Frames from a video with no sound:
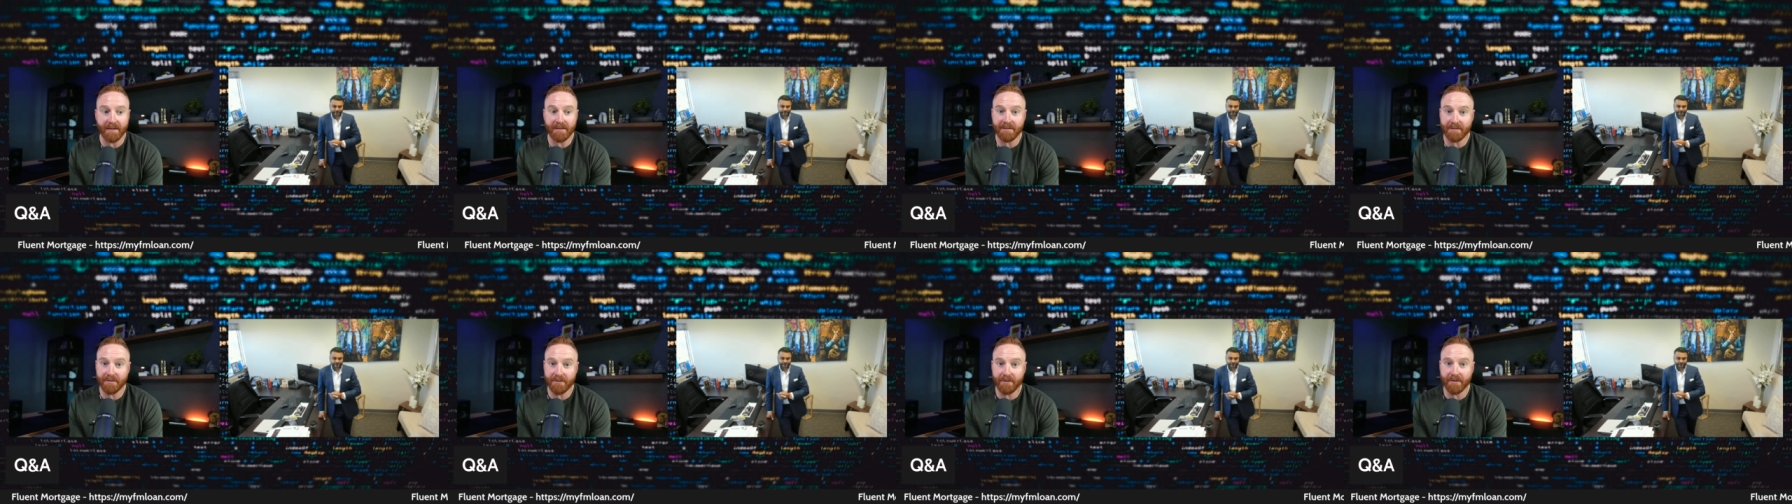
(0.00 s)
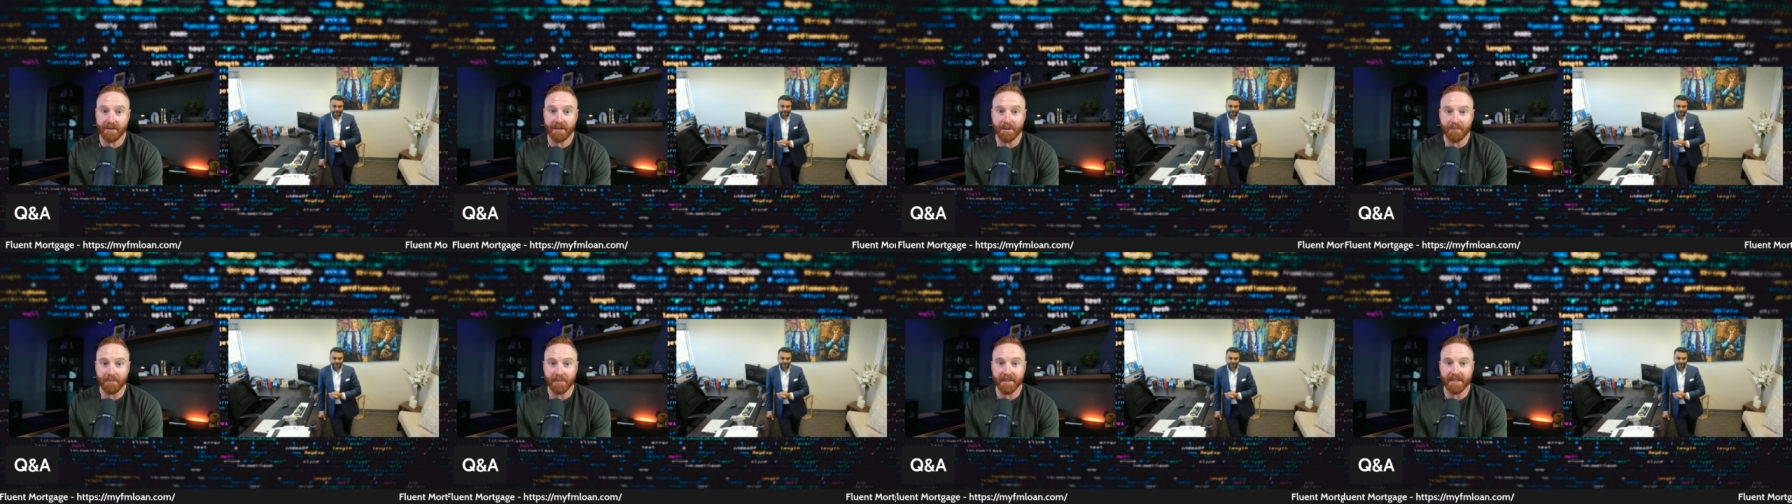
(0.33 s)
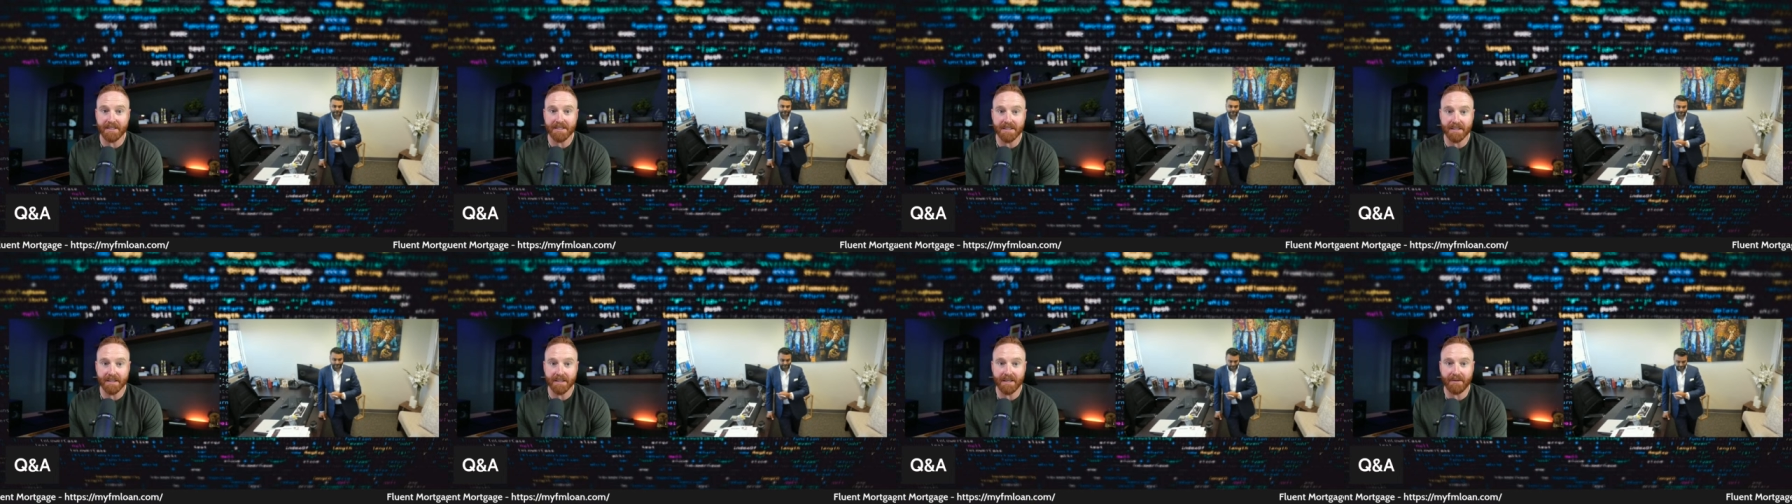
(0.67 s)
still need a
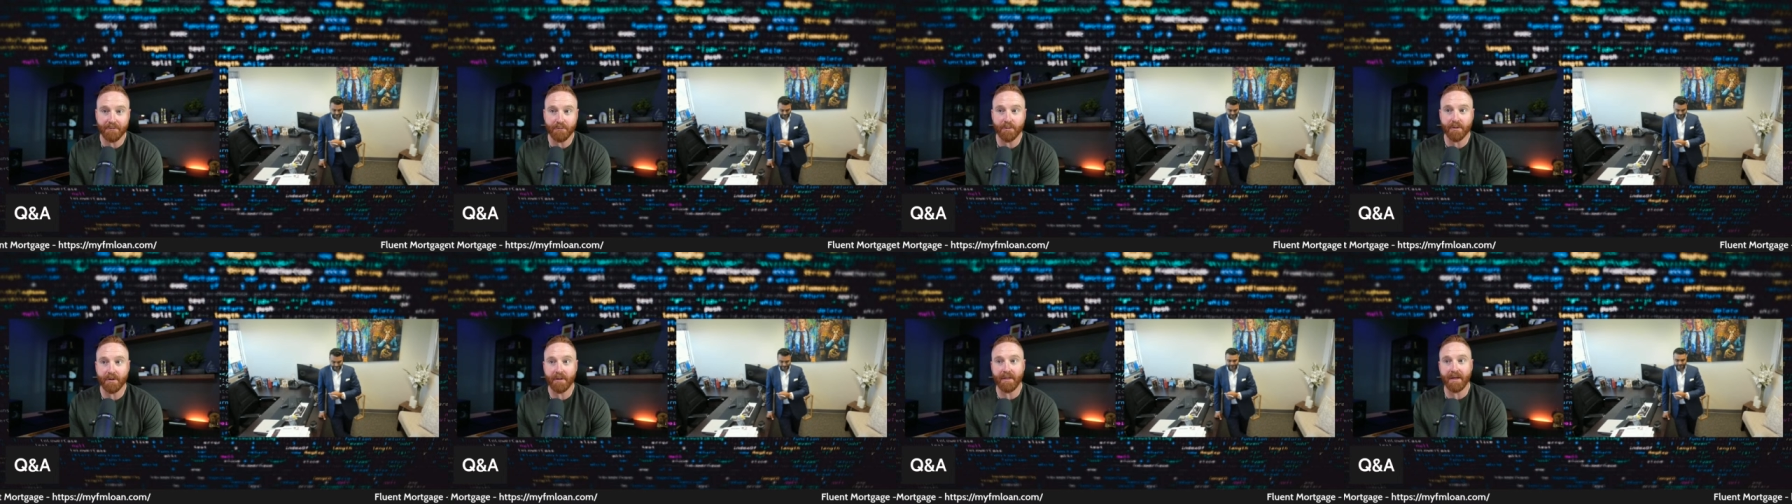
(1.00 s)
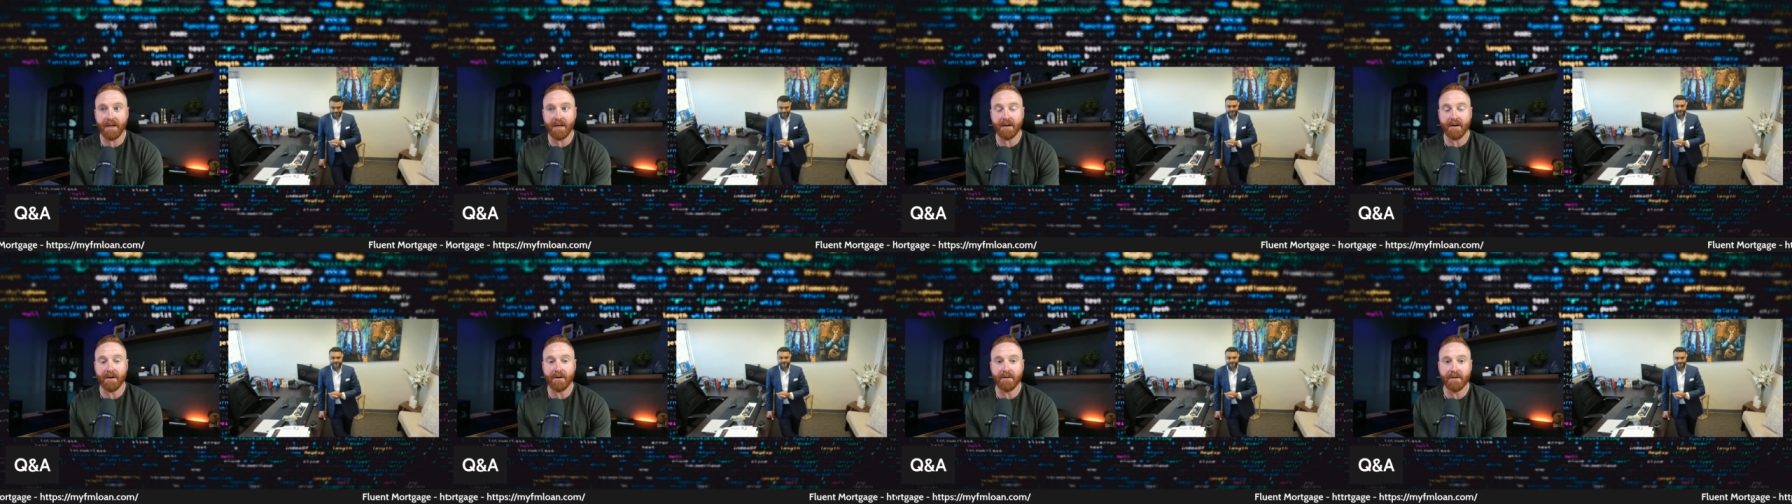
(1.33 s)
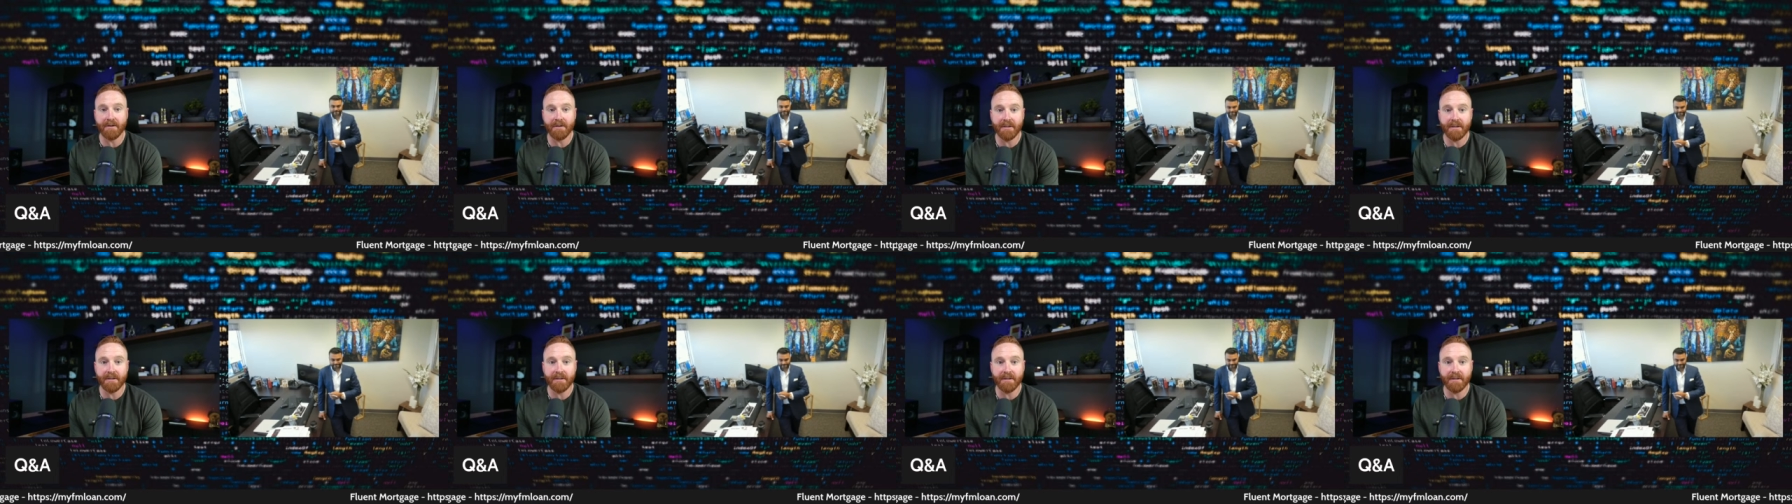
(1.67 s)
place to live. Where do they go?